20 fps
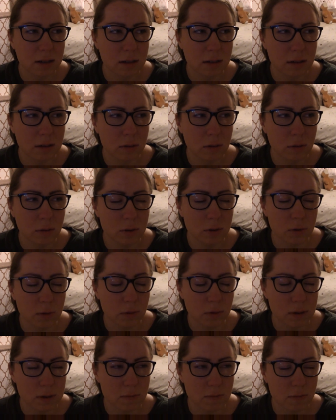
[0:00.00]
low
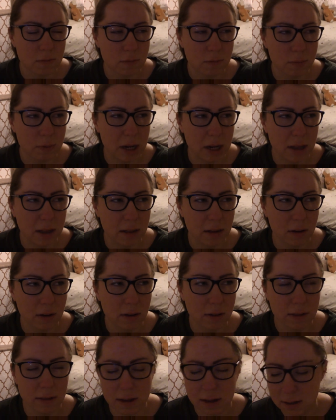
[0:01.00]
dose bring
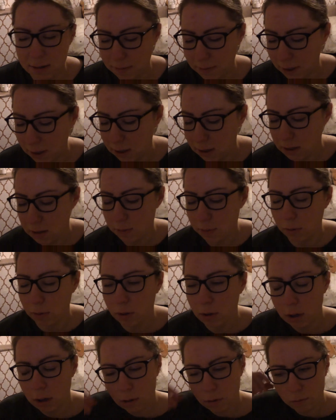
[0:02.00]
on these feelings? But
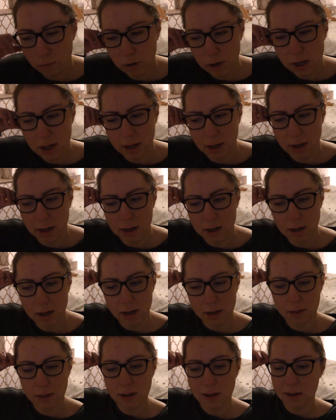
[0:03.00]
really I
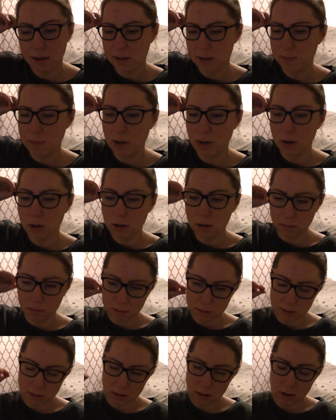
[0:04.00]
think it's
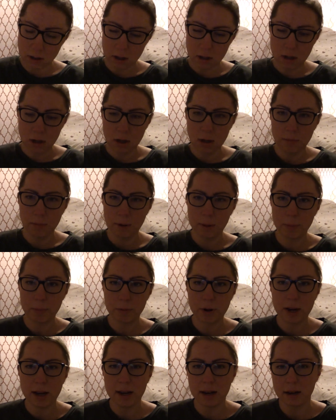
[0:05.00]
because my
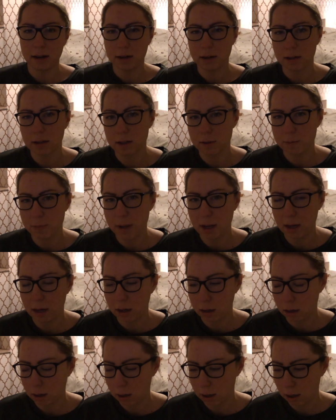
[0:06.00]
brain has
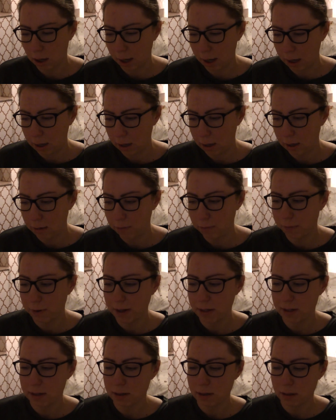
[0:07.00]
been like
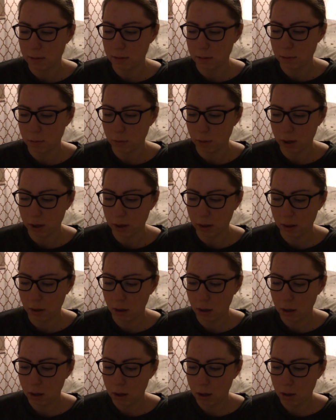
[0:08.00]
infested with
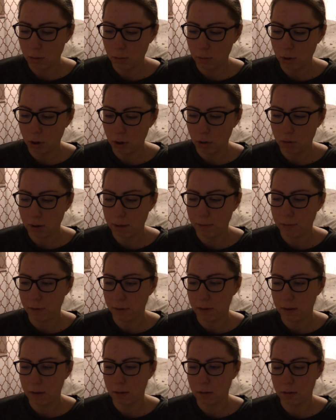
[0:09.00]
mercury for
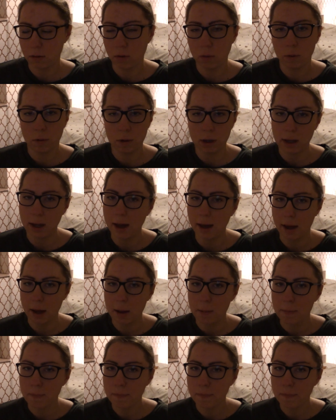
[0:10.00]
the whole year,